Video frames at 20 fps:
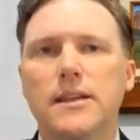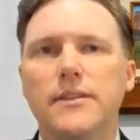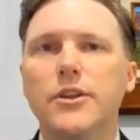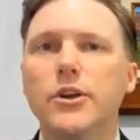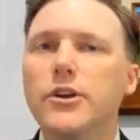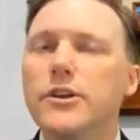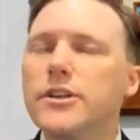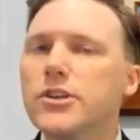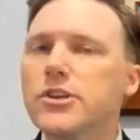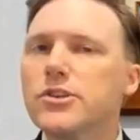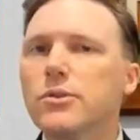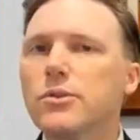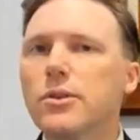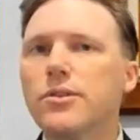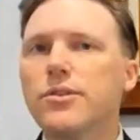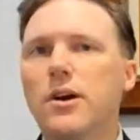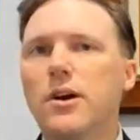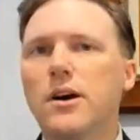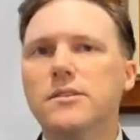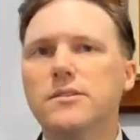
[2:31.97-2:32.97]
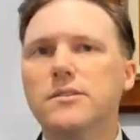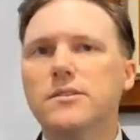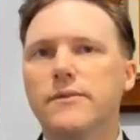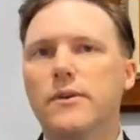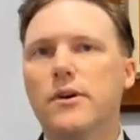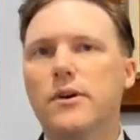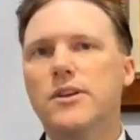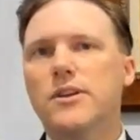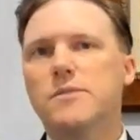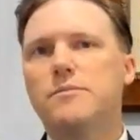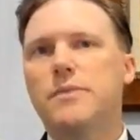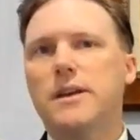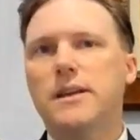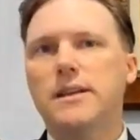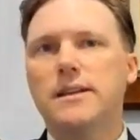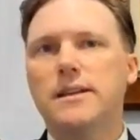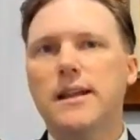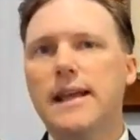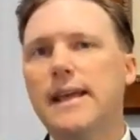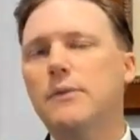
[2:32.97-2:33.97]
Their initial thoughts have always been
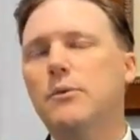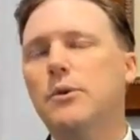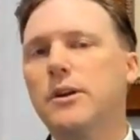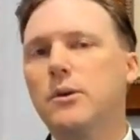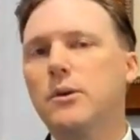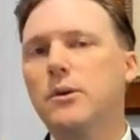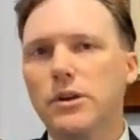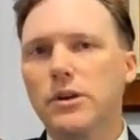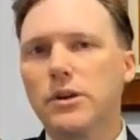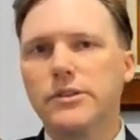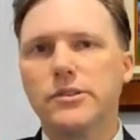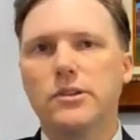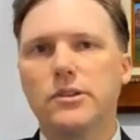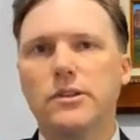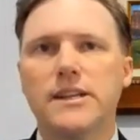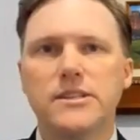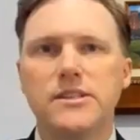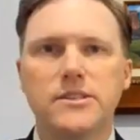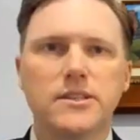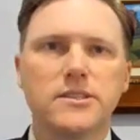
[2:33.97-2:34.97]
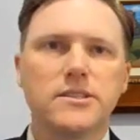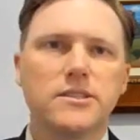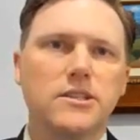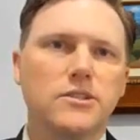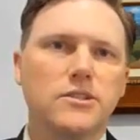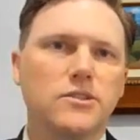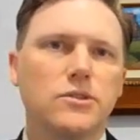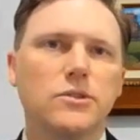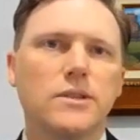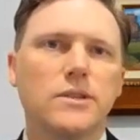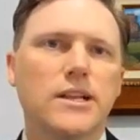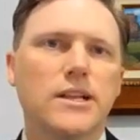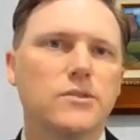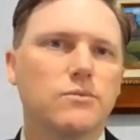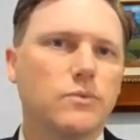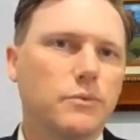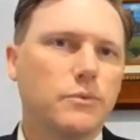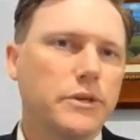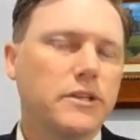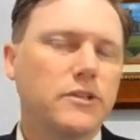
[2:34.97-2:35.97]
that, hey, we're going to work till age 62. That's
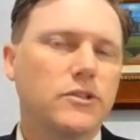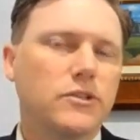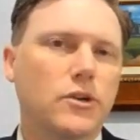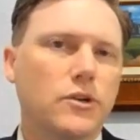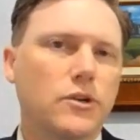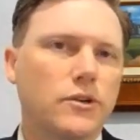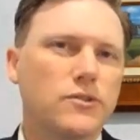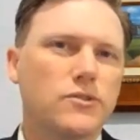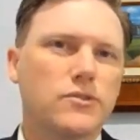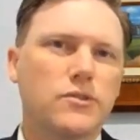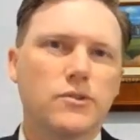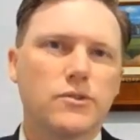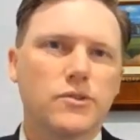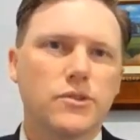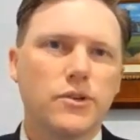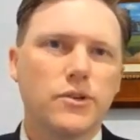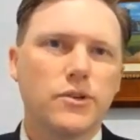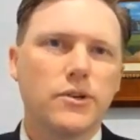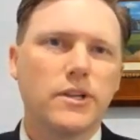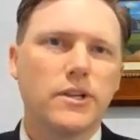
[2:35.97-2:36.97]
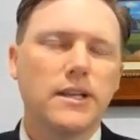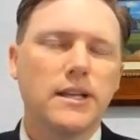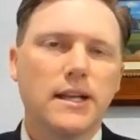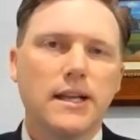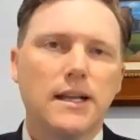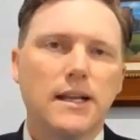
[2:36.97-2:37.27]
when we can turn on Social Security.